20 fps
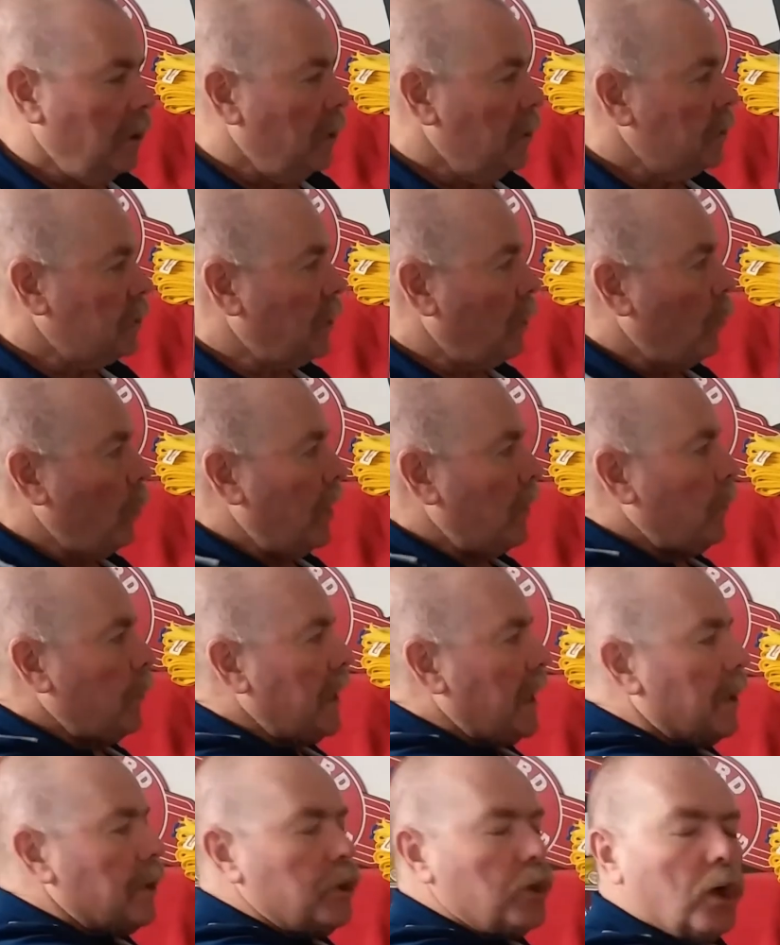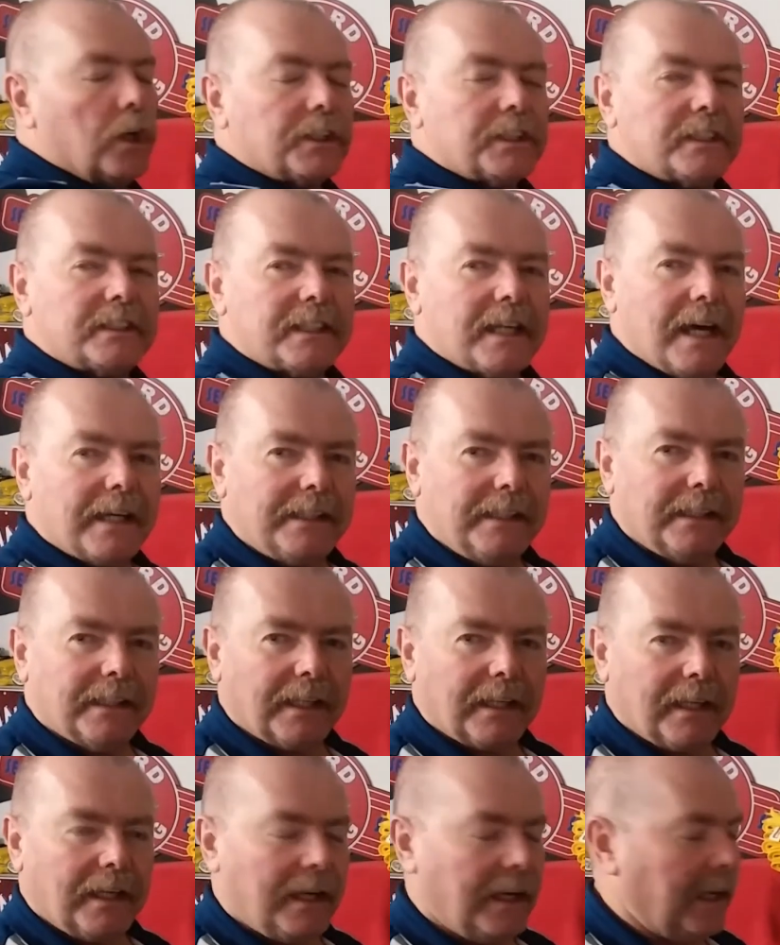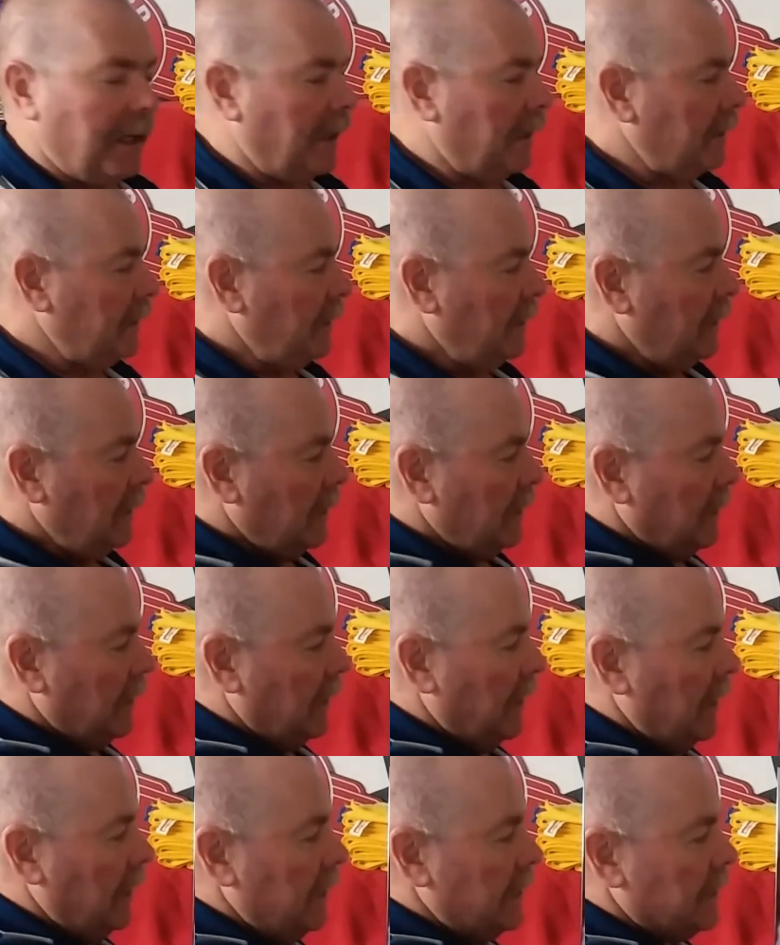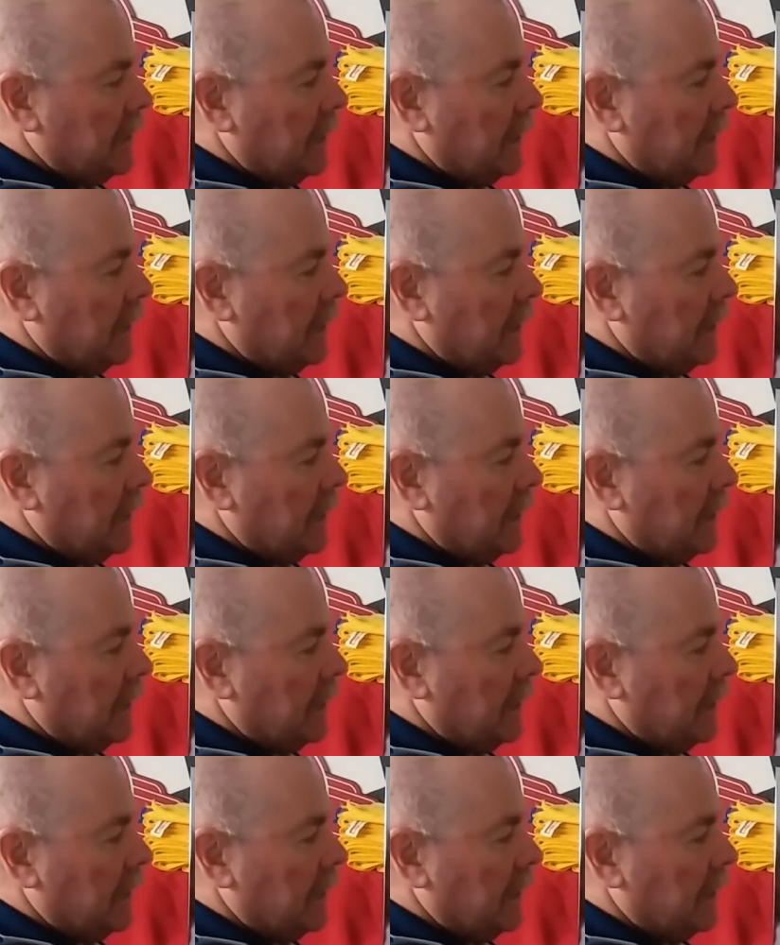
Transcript: So when we are not starting the car, it is